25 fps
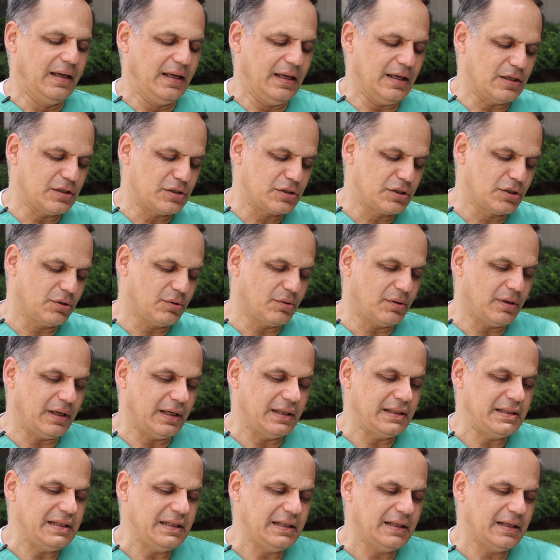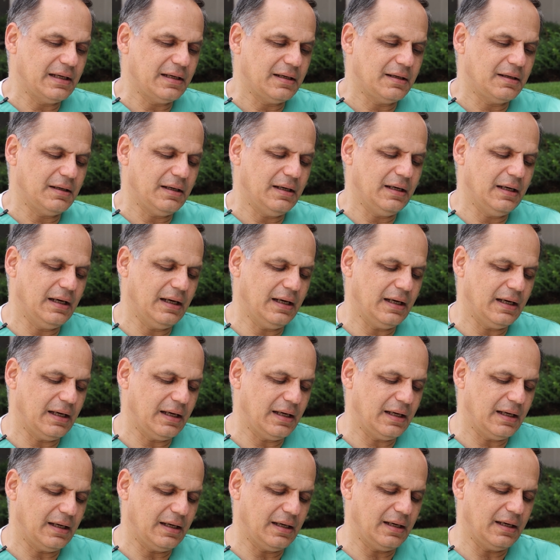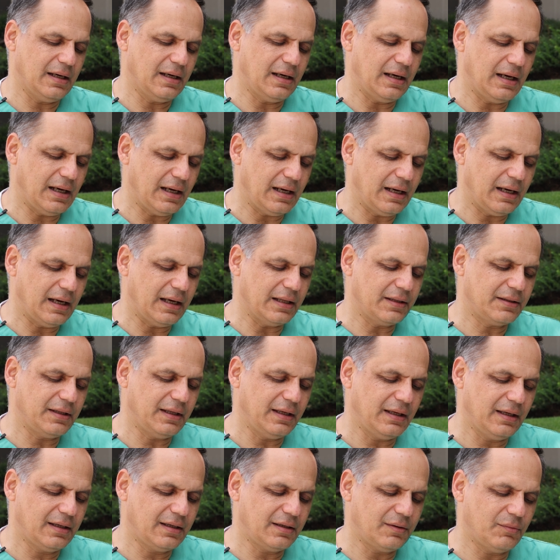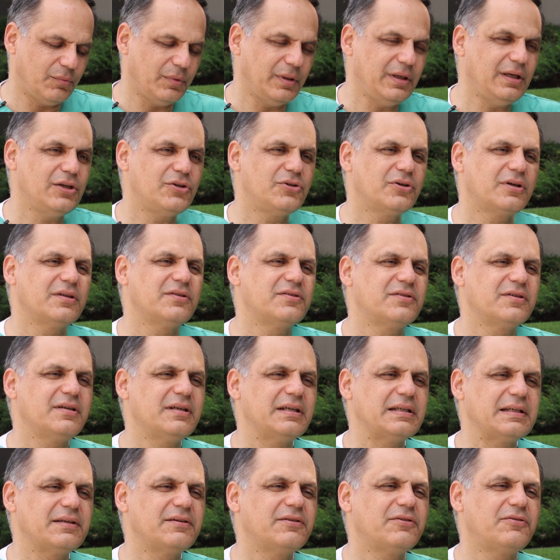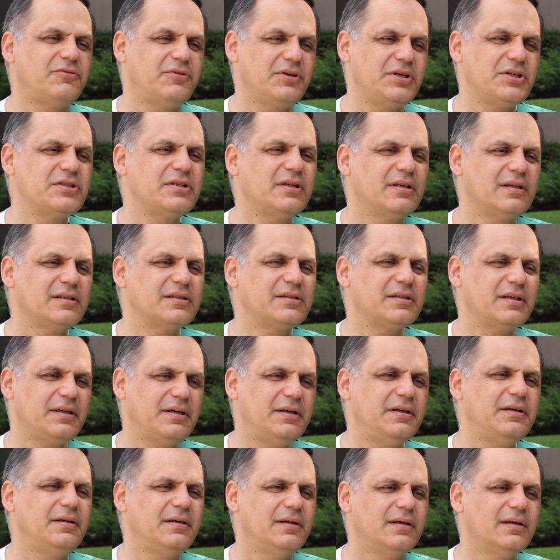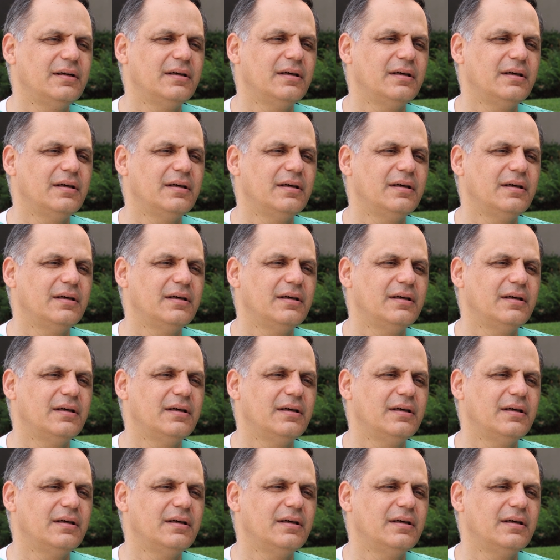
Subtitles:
Yeah, so Adena, I think we need to consider it as a regional center.